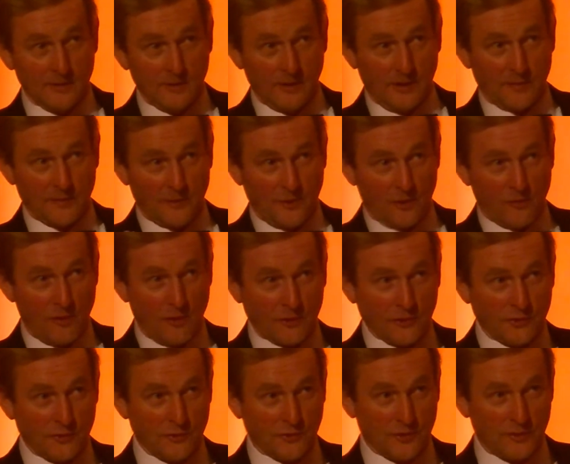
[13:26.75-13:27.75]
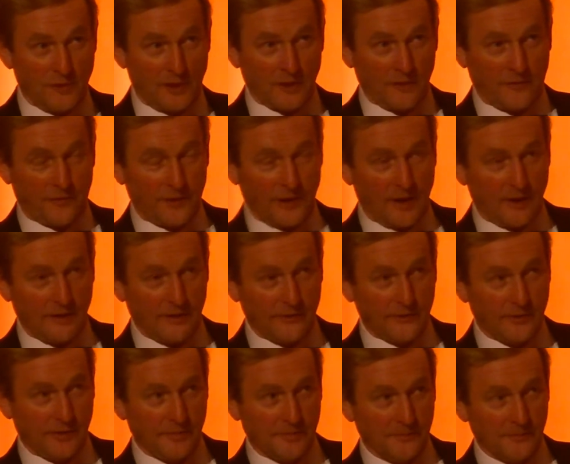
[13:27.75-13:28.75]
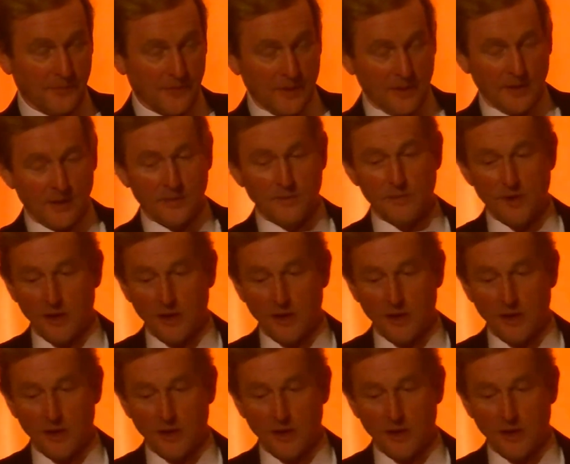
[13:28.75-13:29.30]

We've got more work to do tomorrow for Ireland in